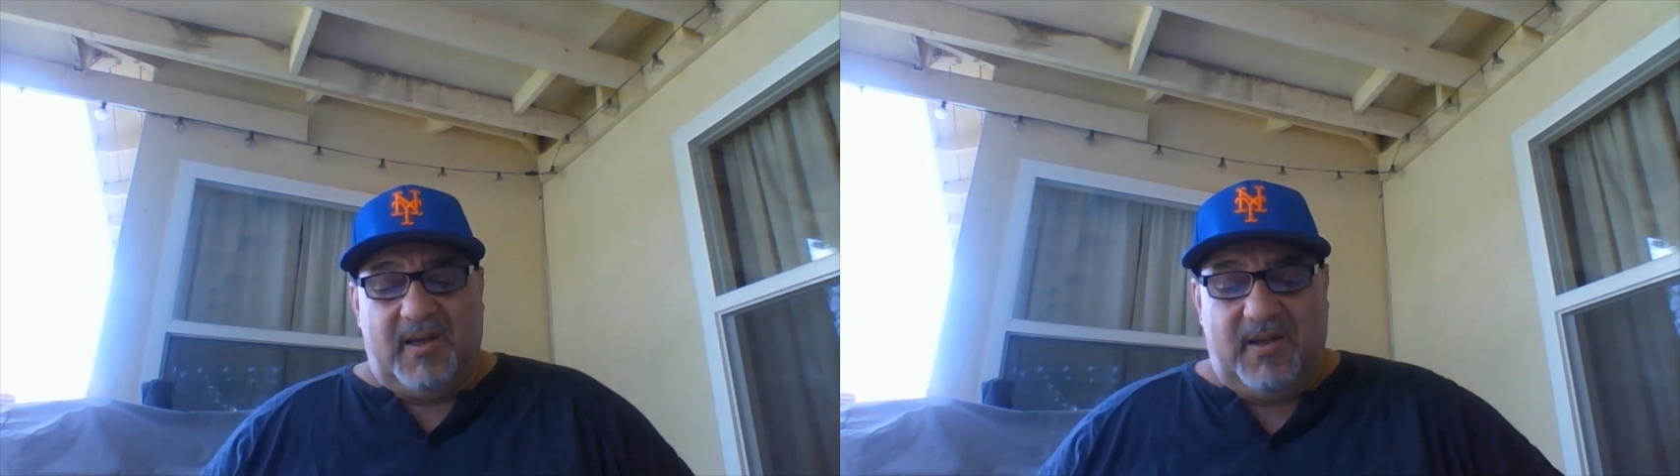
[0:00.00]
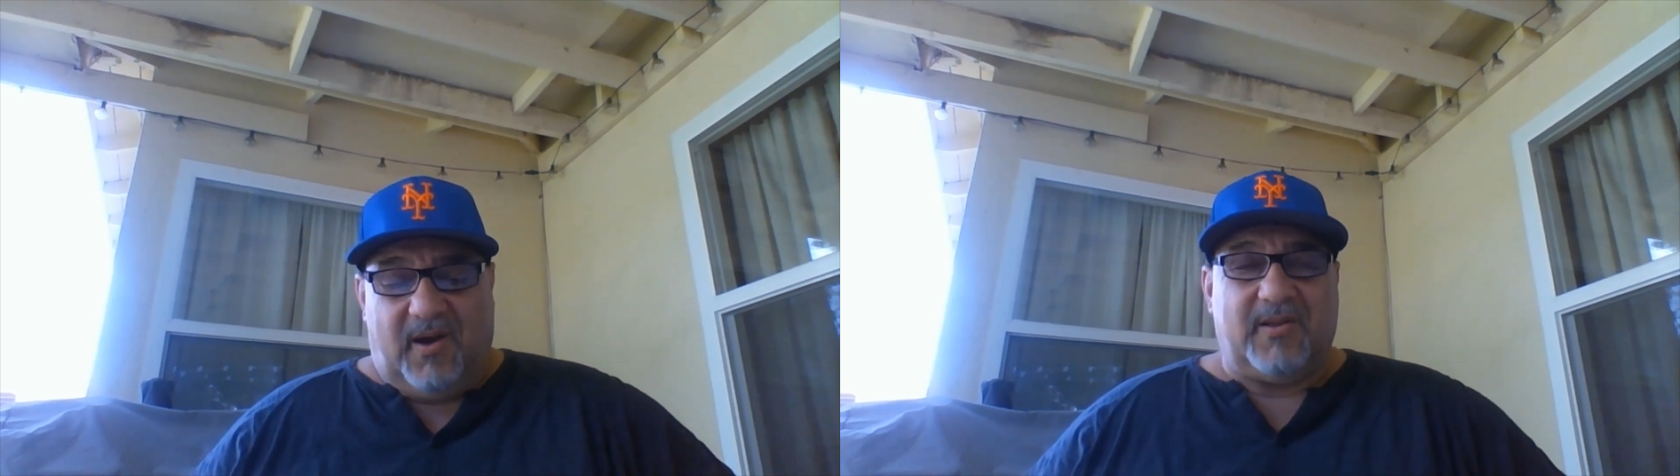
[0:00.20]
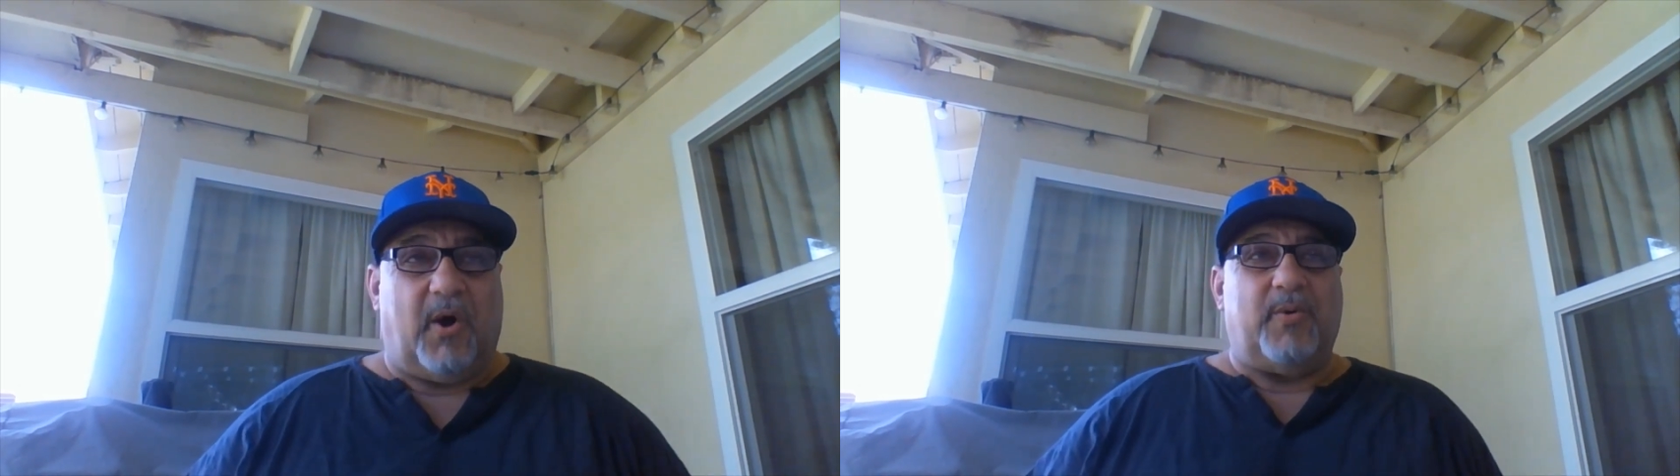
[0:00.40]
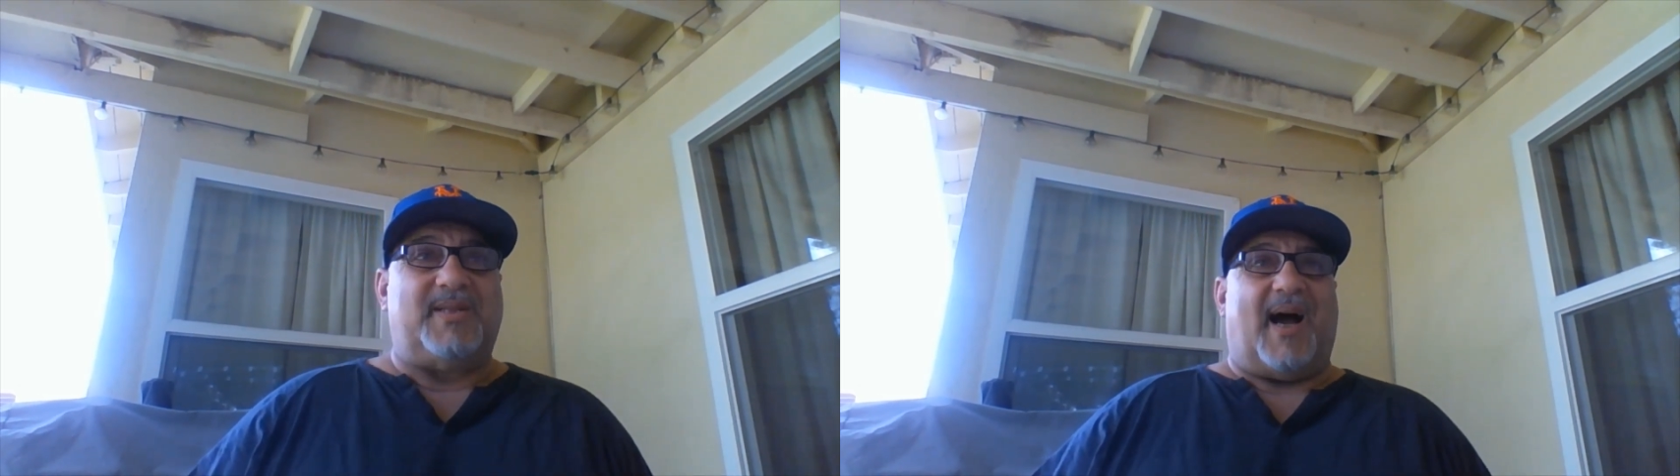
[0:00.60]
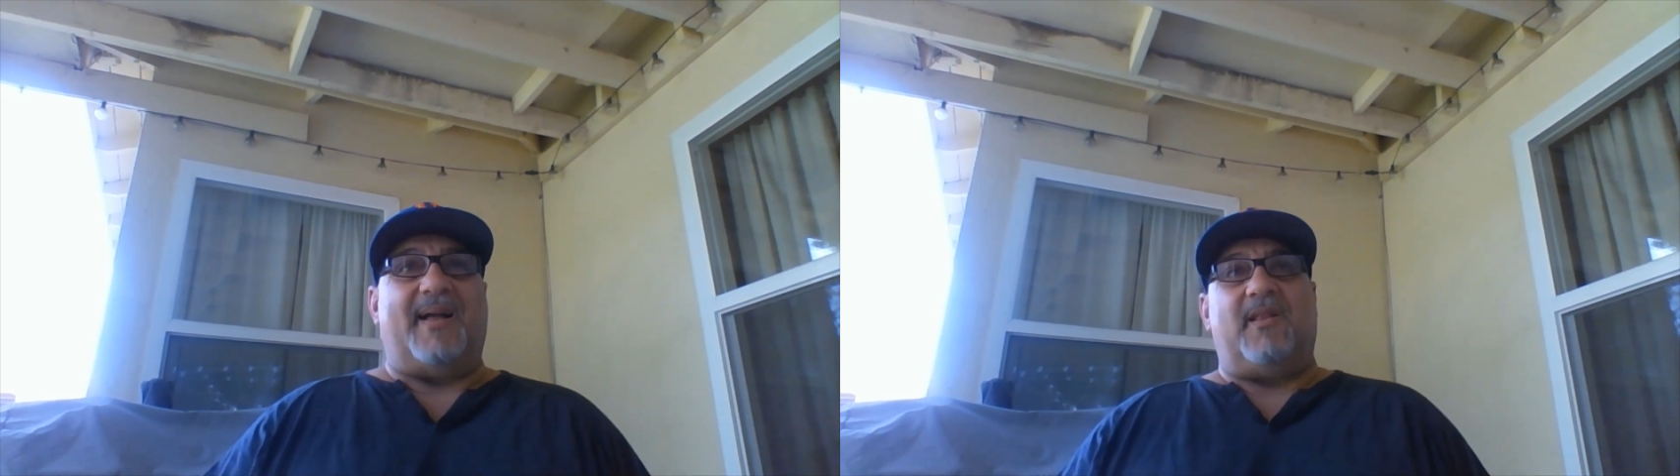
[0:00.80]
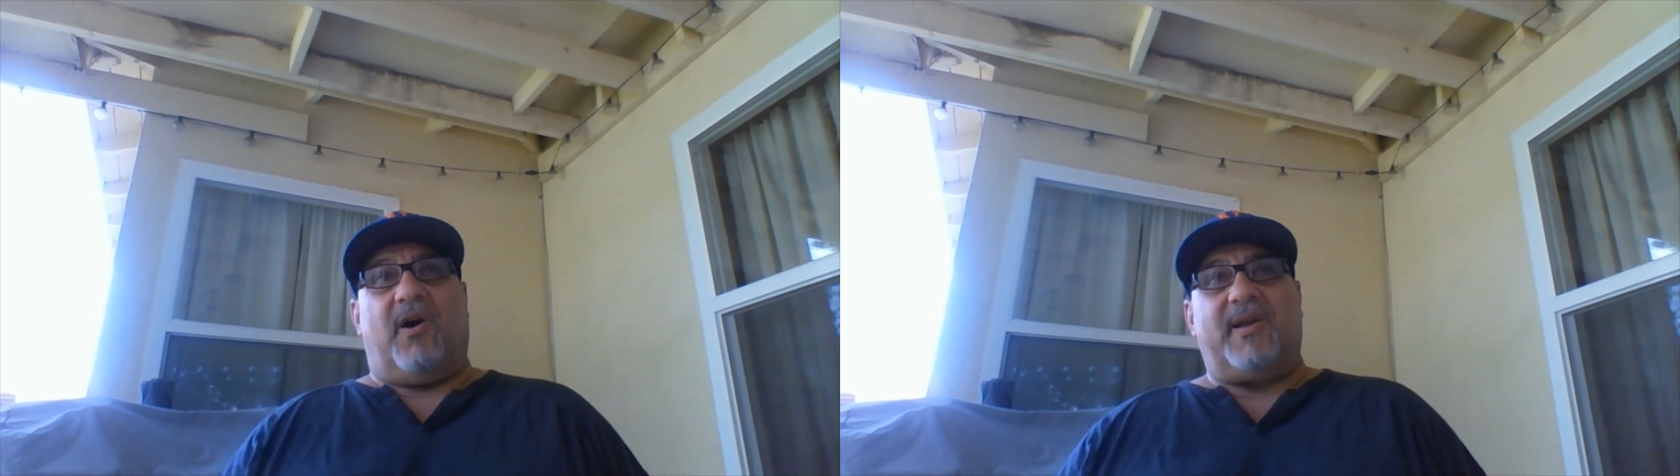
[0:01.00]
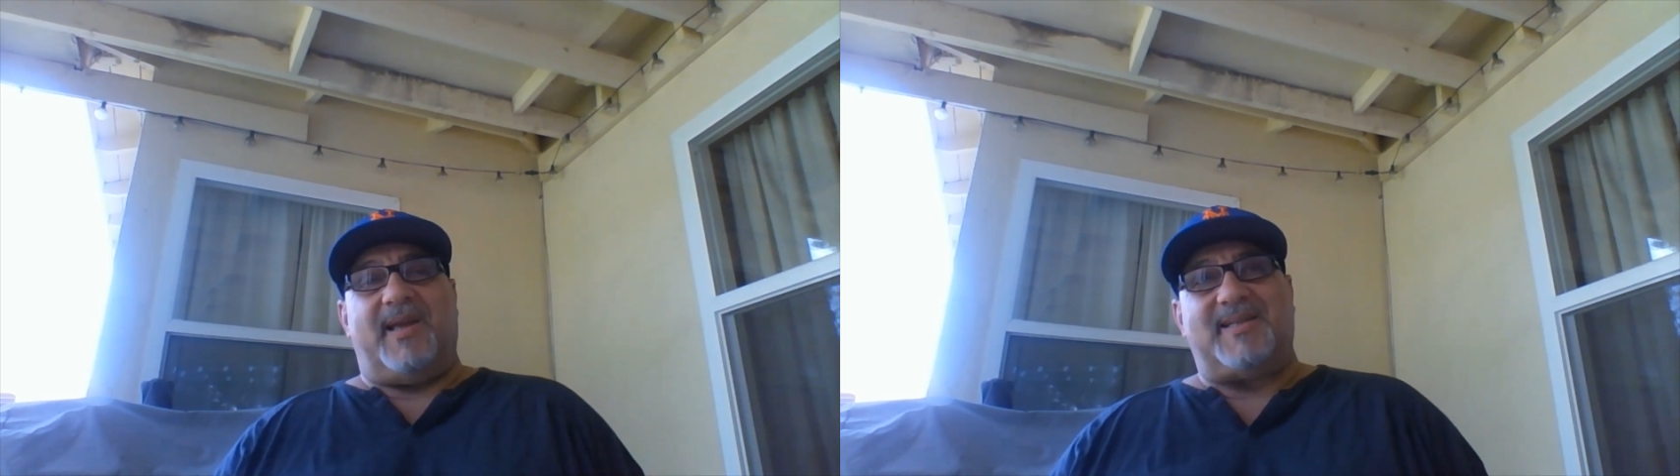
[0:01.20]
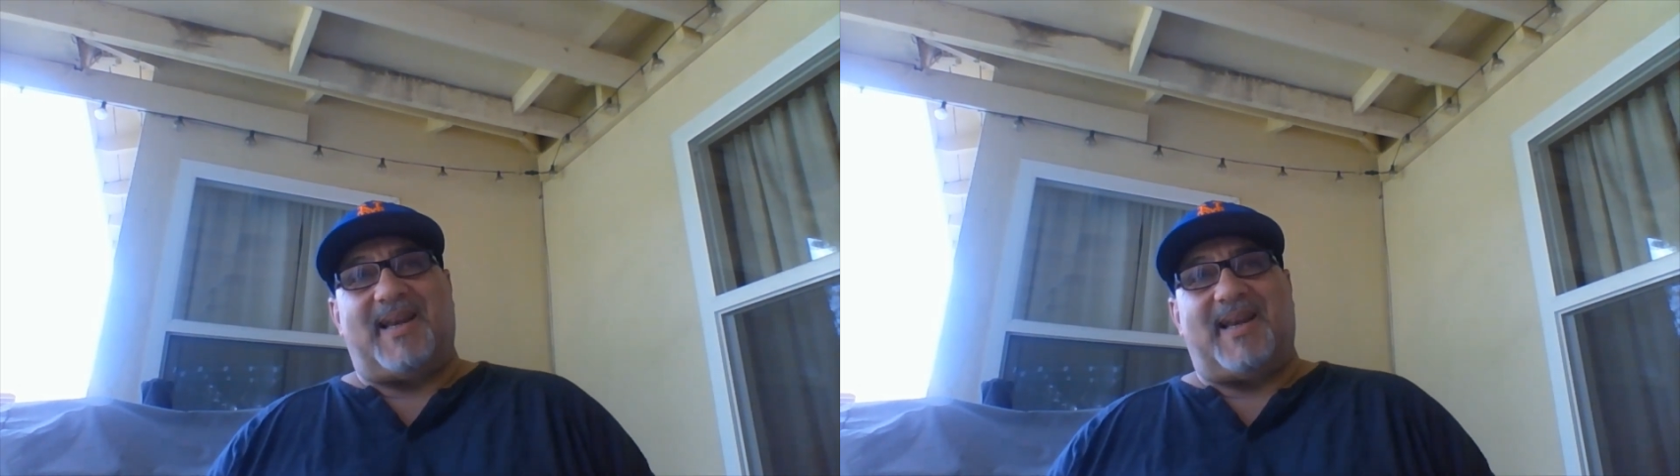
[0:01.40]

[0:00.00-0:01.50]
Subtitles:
You all know what dialogue is.